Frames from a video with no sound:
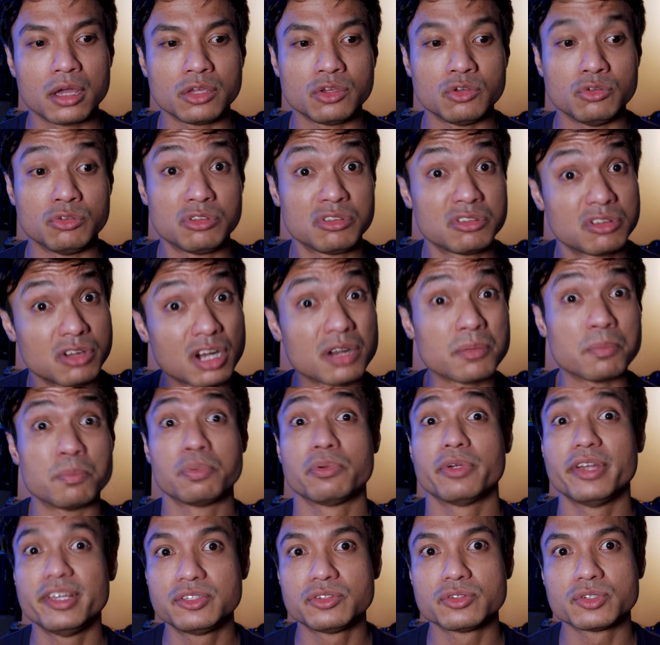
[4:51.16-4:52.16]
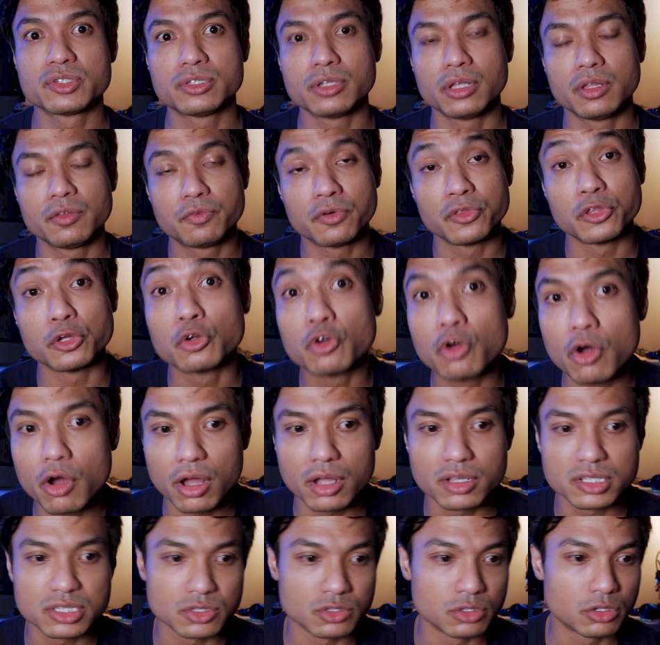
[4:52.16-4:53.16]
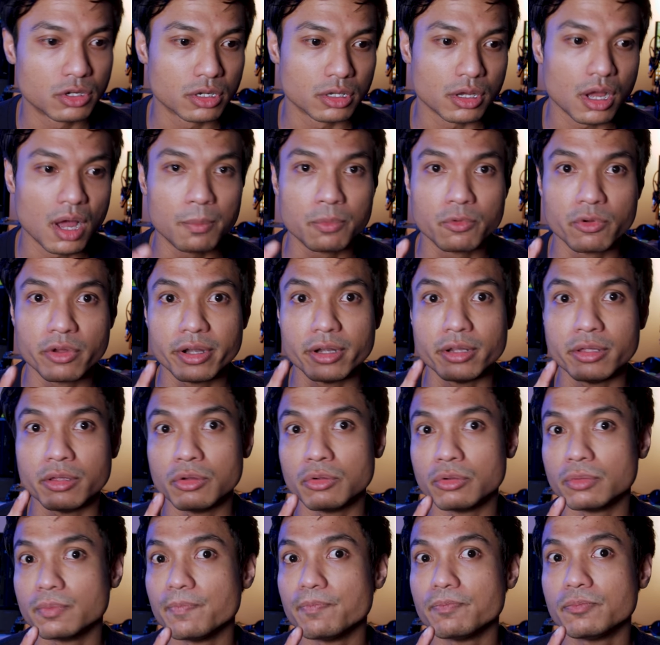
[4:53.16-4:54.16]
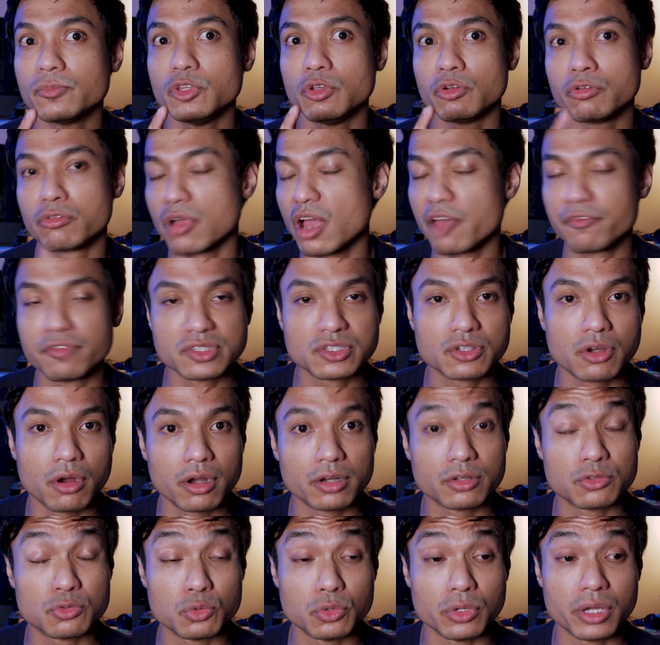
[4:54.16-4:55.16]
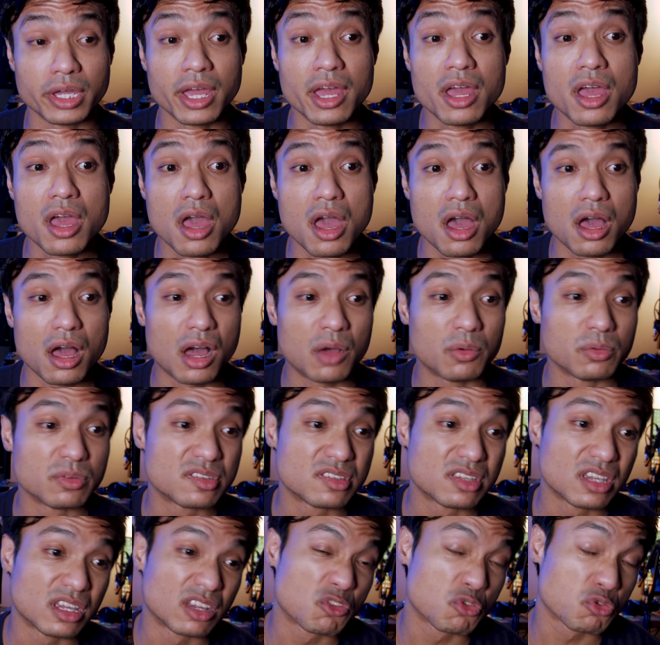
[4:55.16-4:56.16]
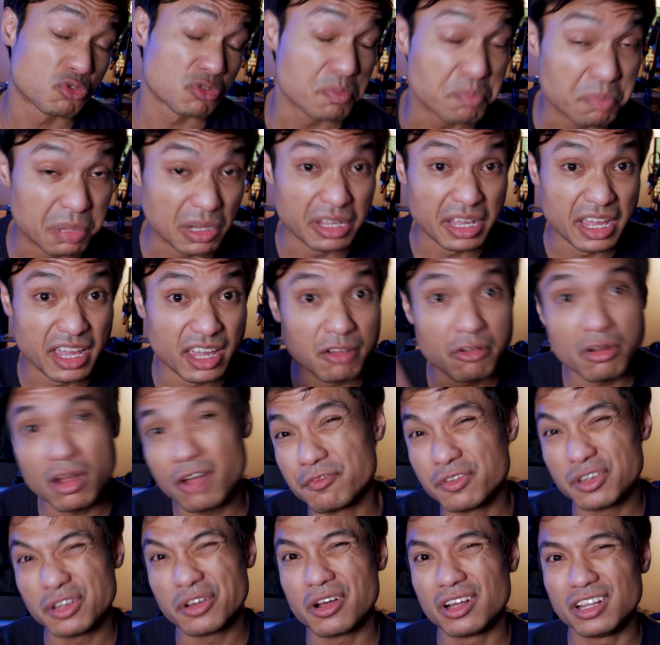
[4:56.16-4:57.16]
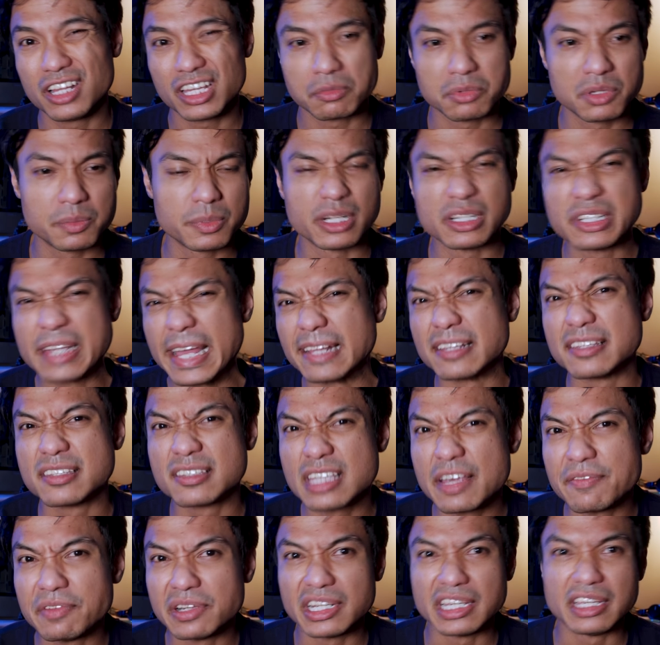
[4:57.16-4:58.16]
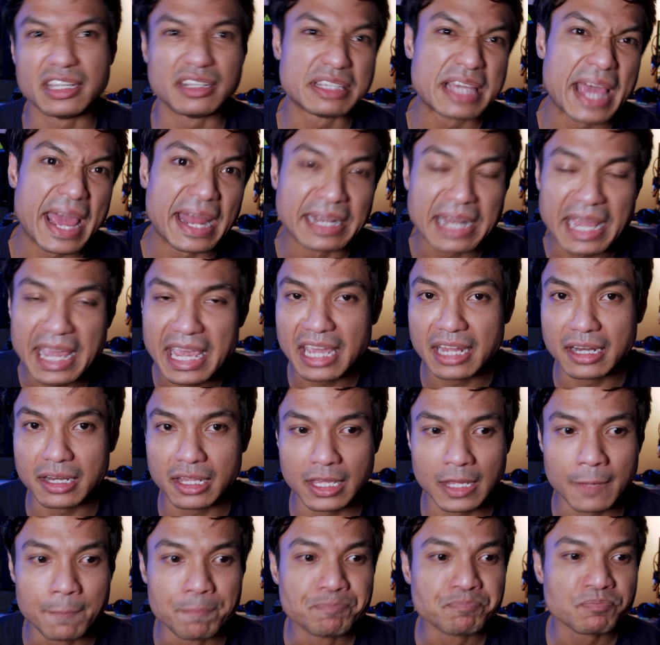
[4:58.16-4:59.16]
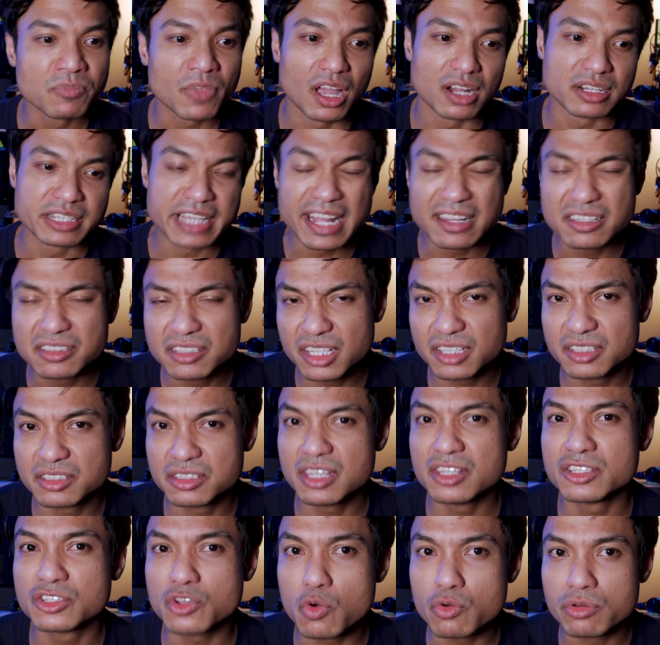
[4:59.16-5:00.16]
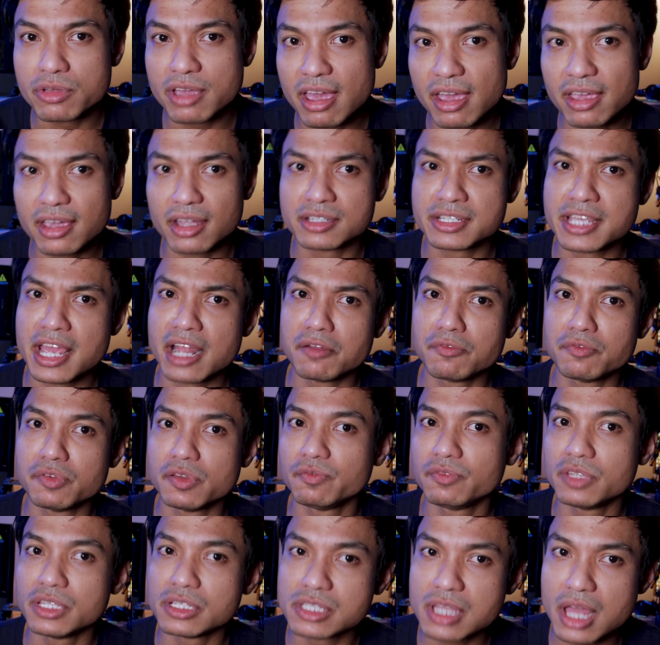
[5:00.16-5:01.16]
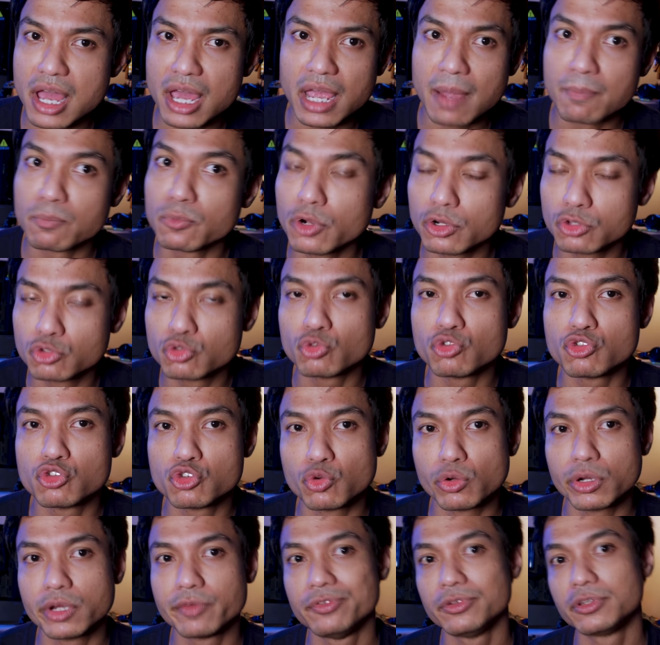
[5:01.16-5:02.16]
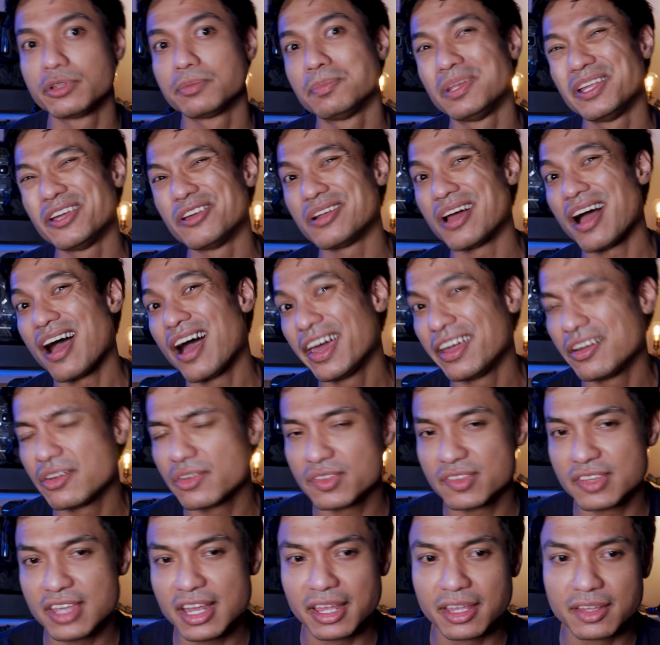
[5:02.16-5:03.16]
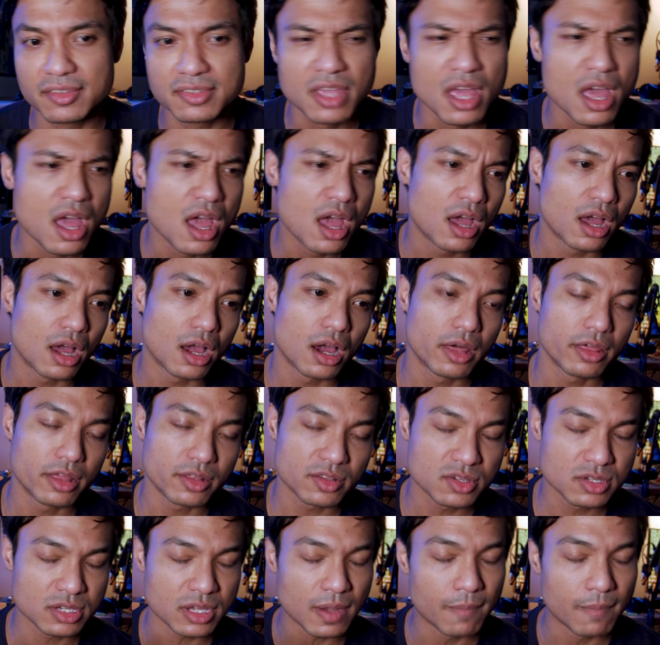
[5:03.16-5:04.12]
you gotta brace yourself for the cost. You gotta upgrade your graphics card to a I would say a AAA graphic card, like maybe a 1070, 1080. A 1060 is okay, a 1050 Ti, I'm not too sure if you can play on higher settings. That's